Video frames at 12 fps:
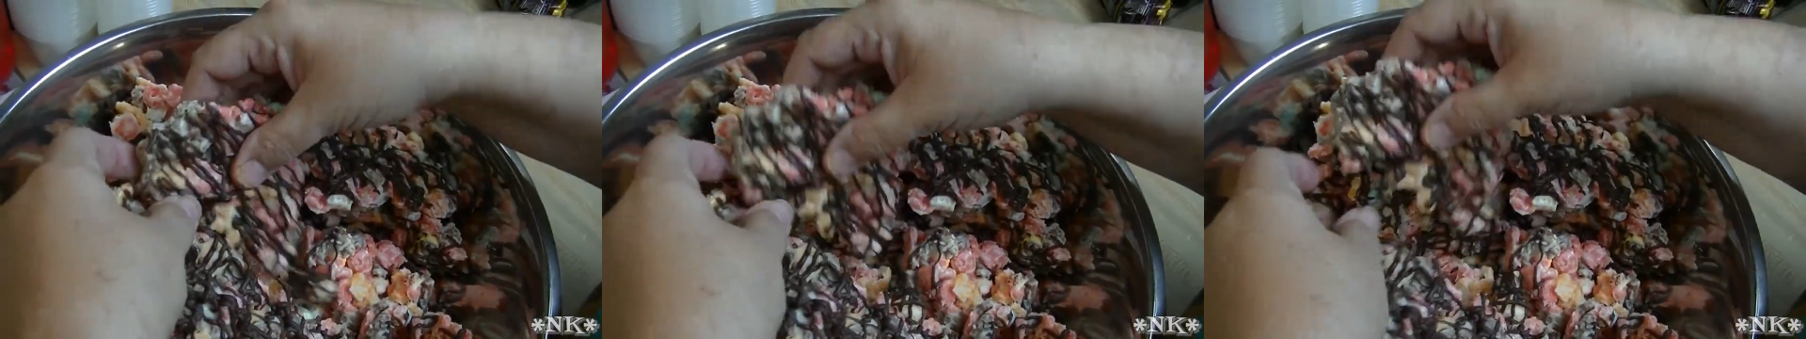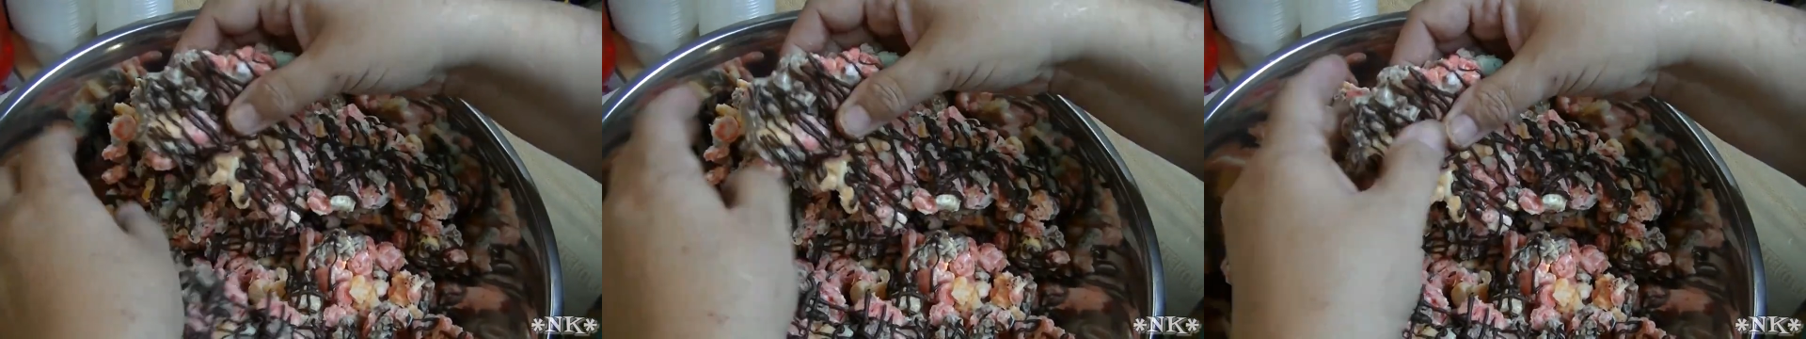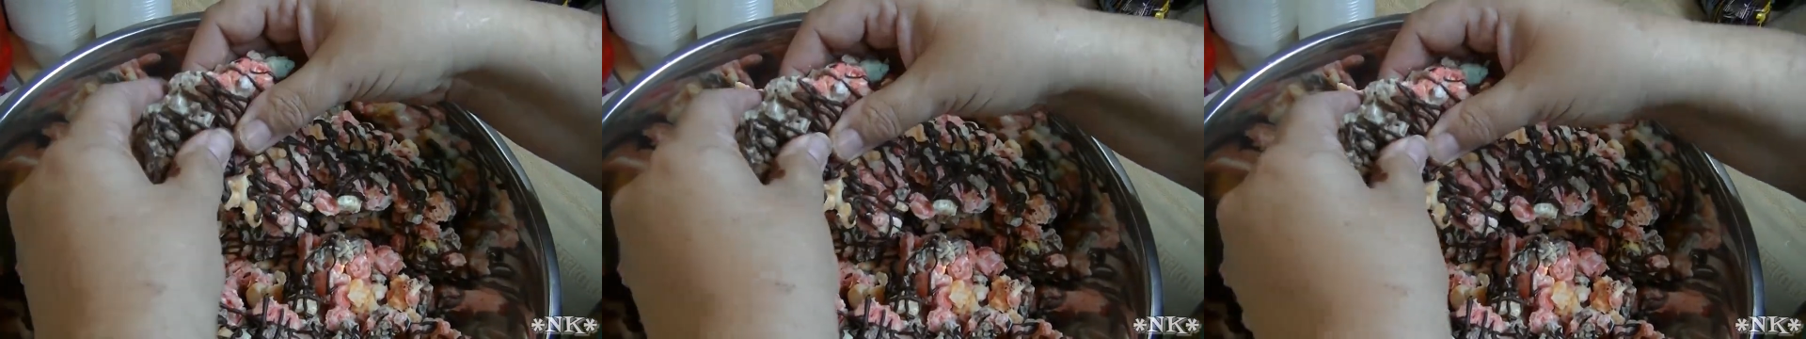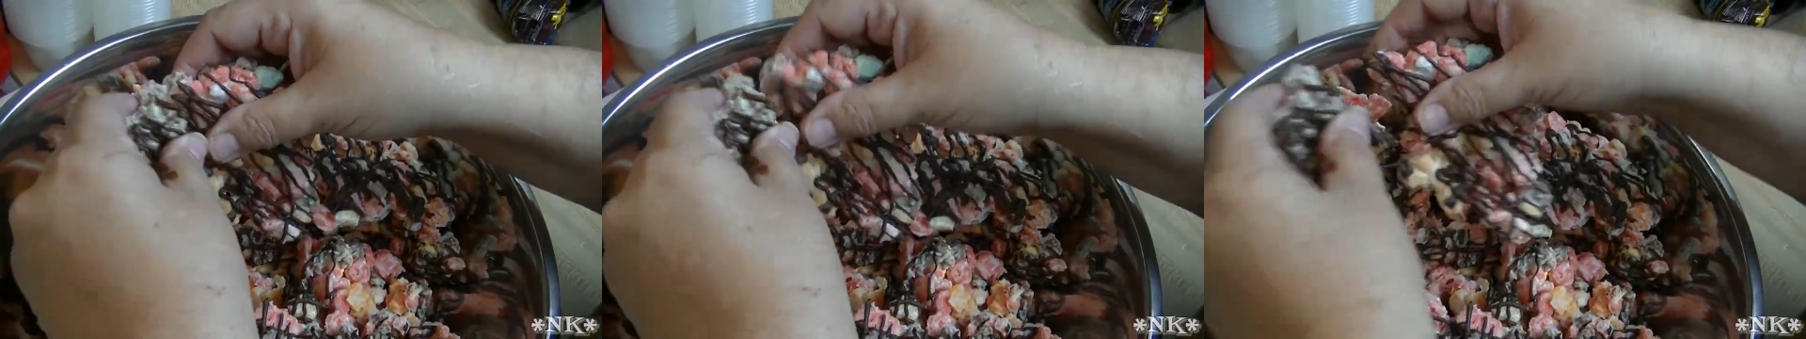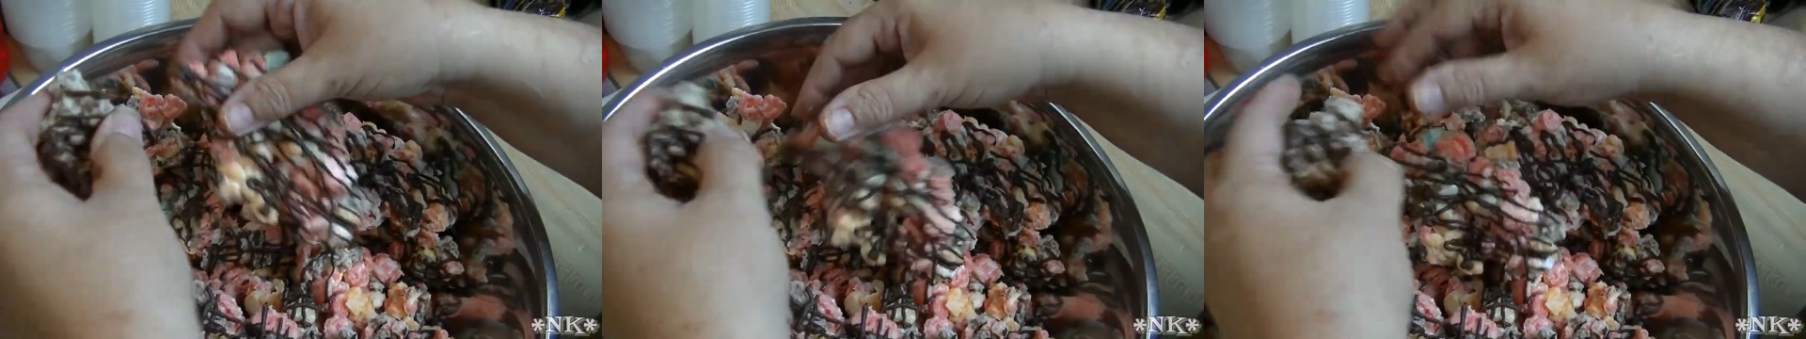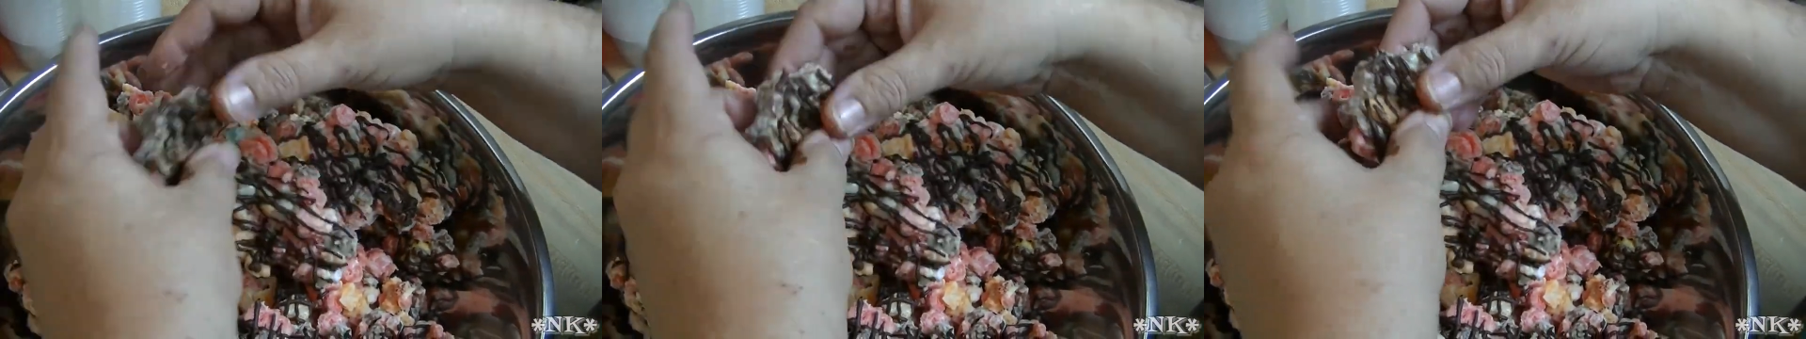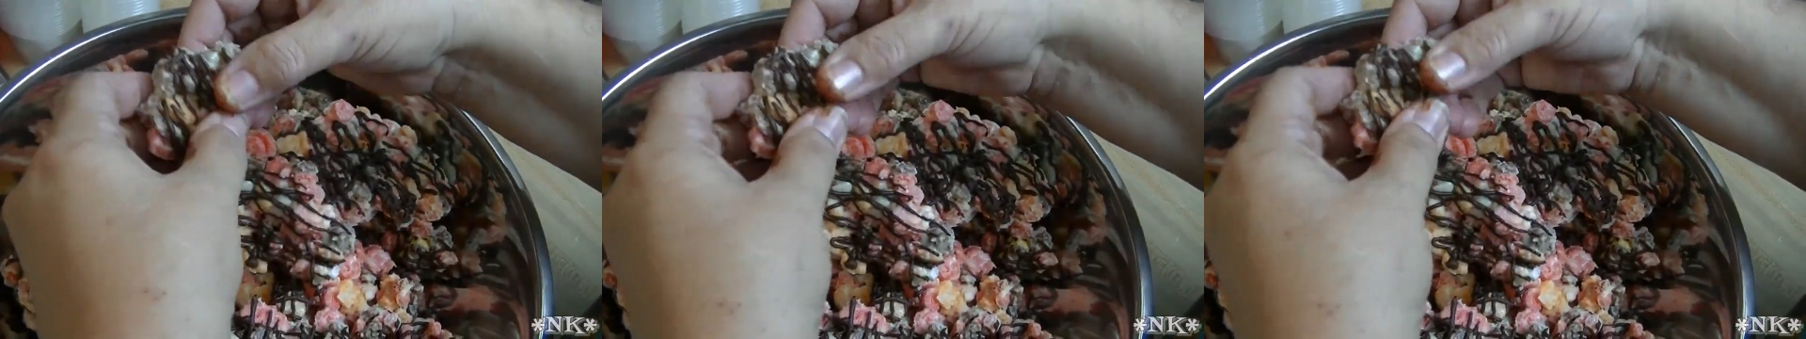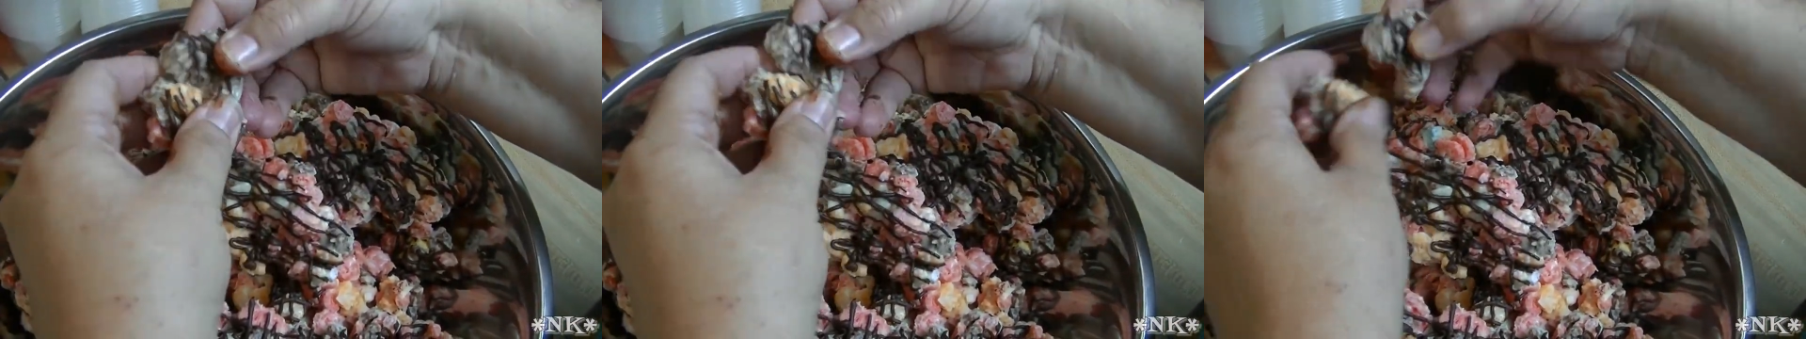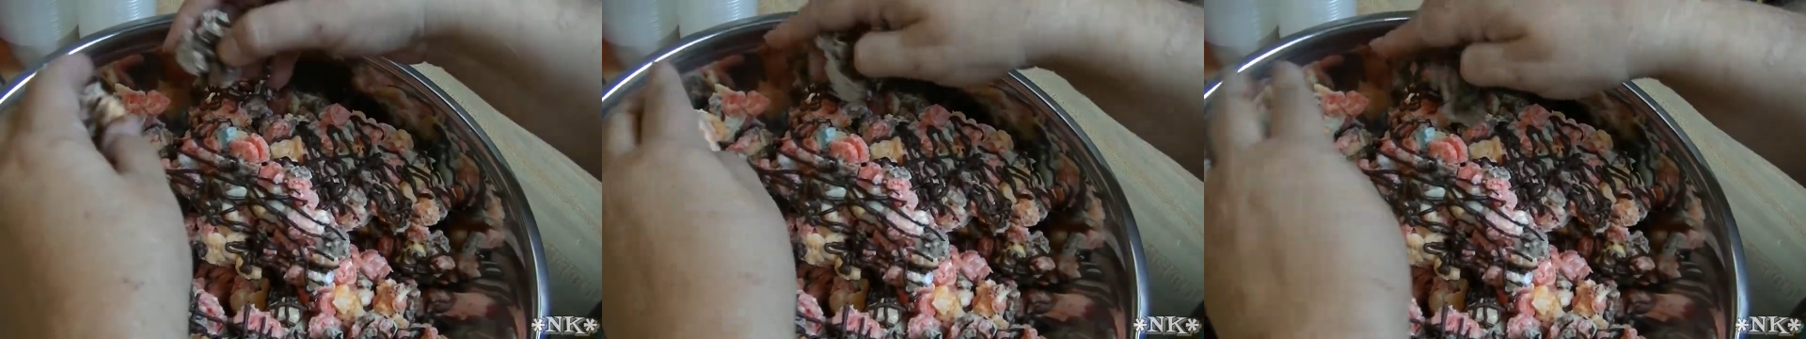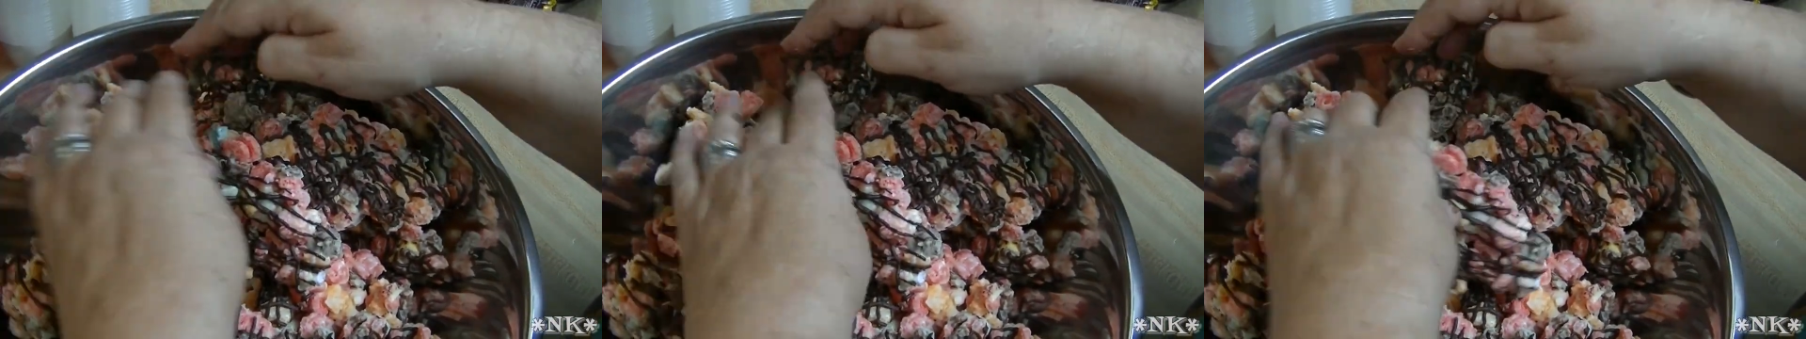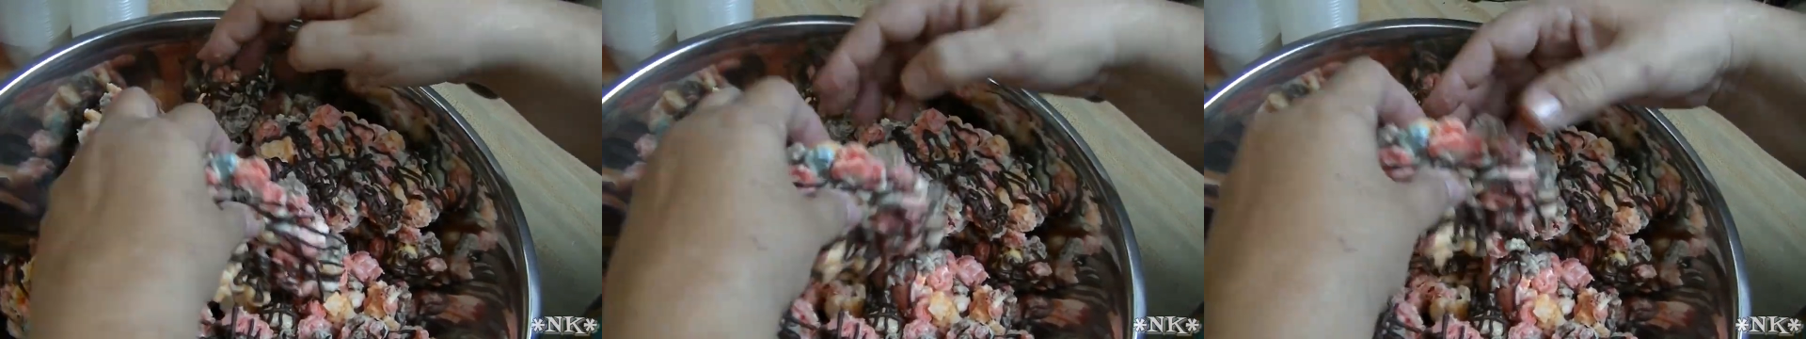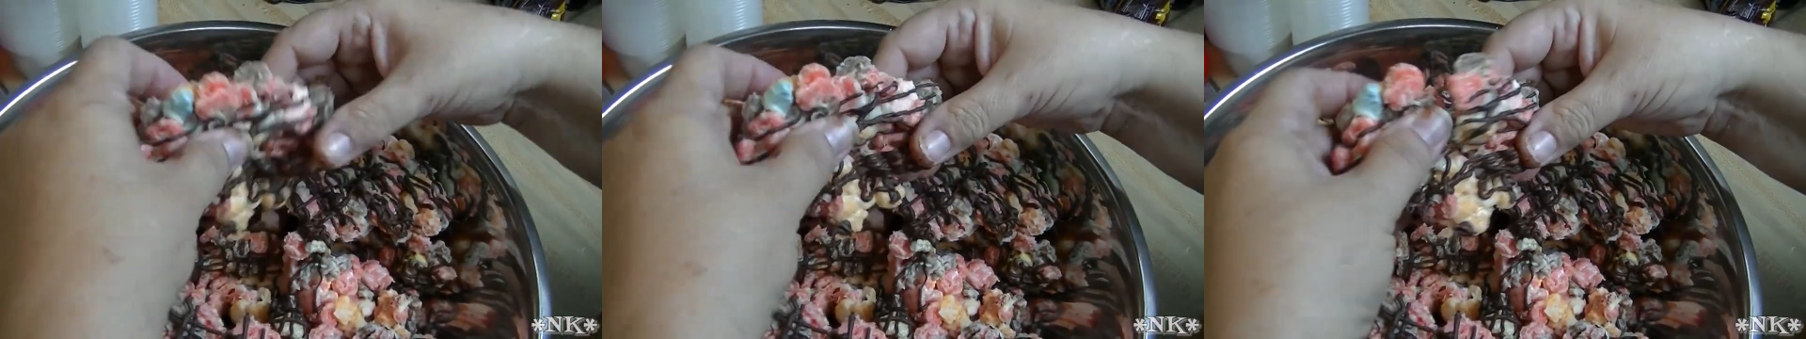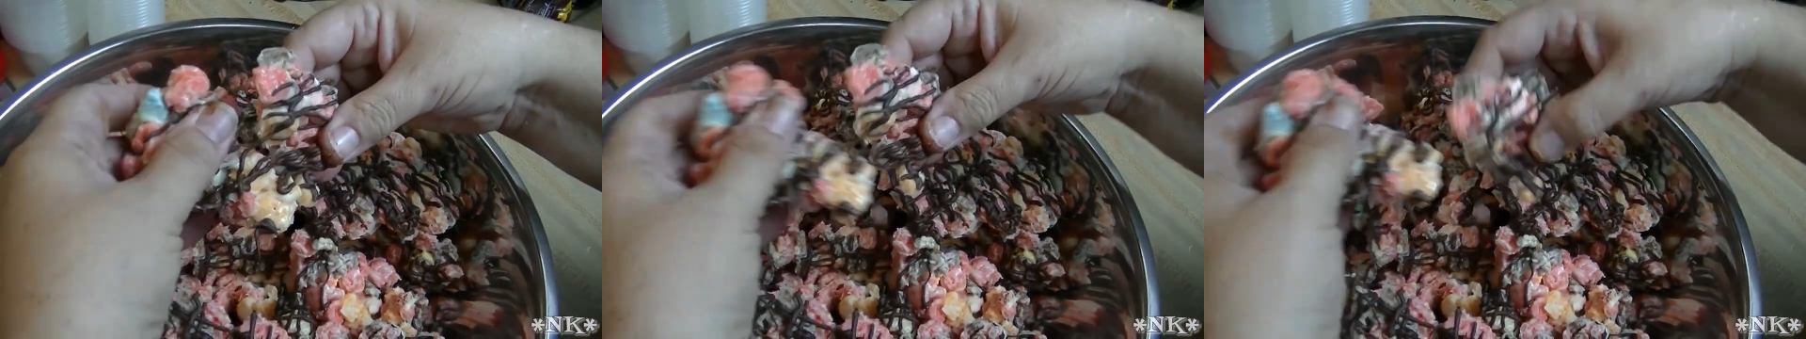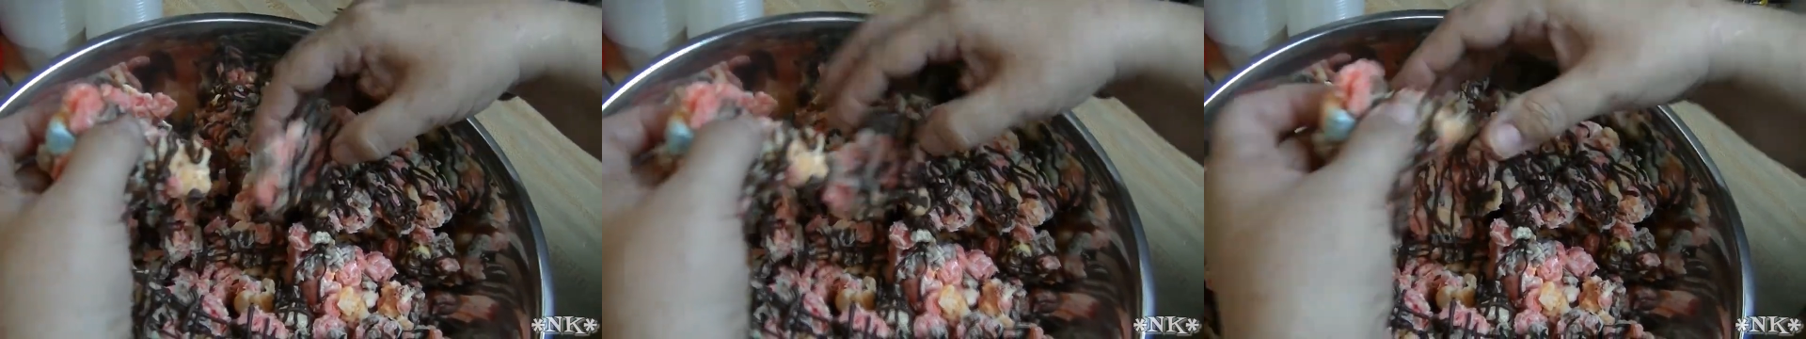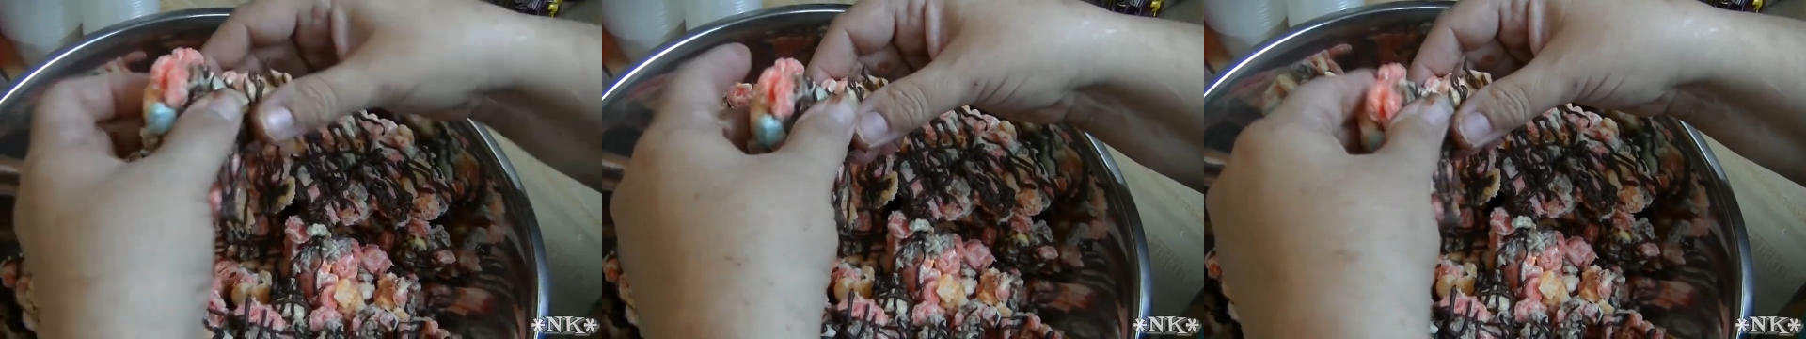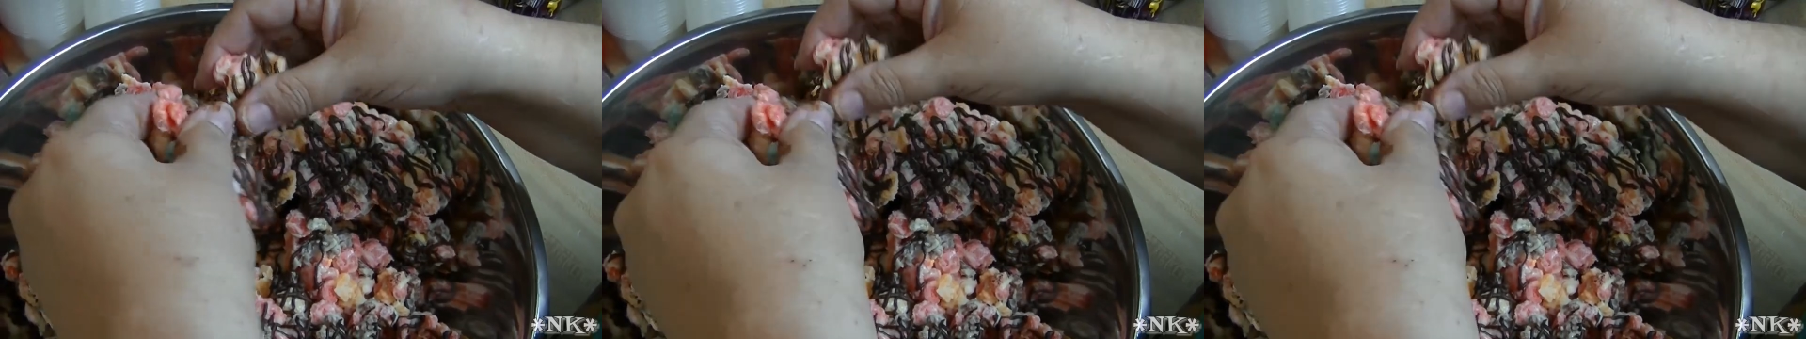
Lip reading: [unreadable: no face in view]